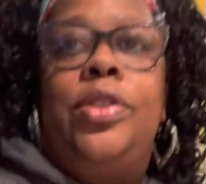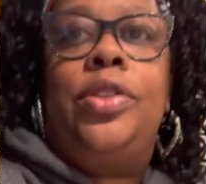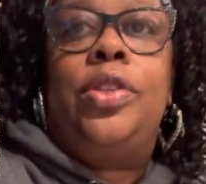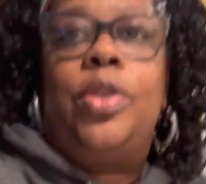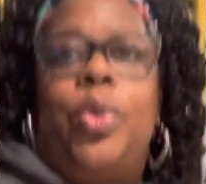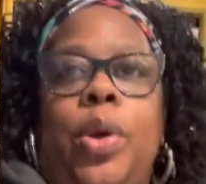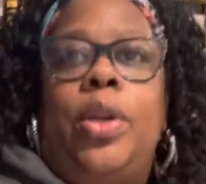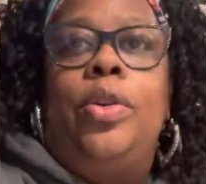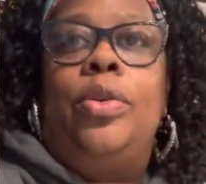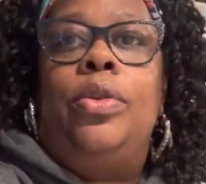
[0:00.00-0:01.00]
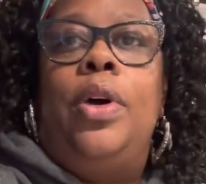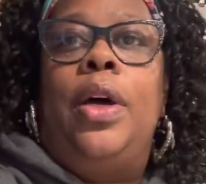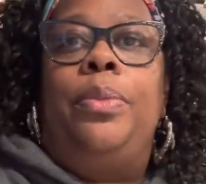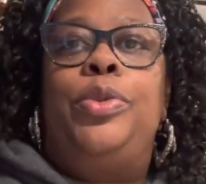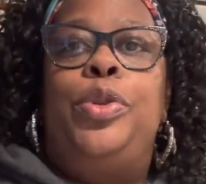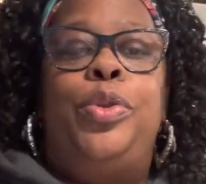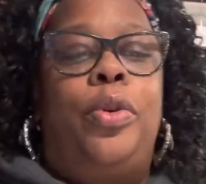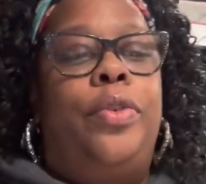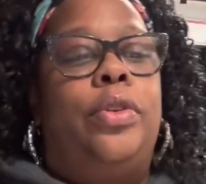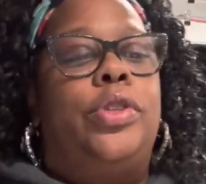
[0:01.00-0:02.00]
is just a quick little um,
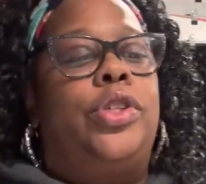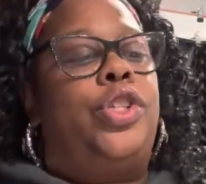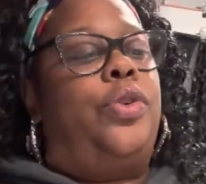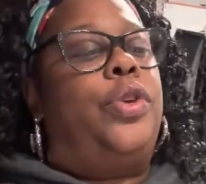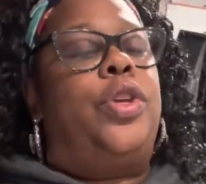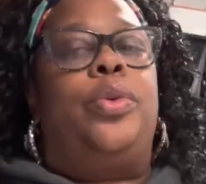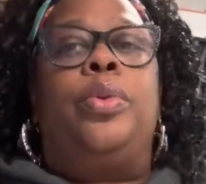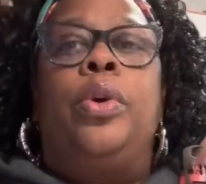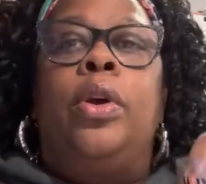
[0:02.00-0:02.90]
tutorial just showing you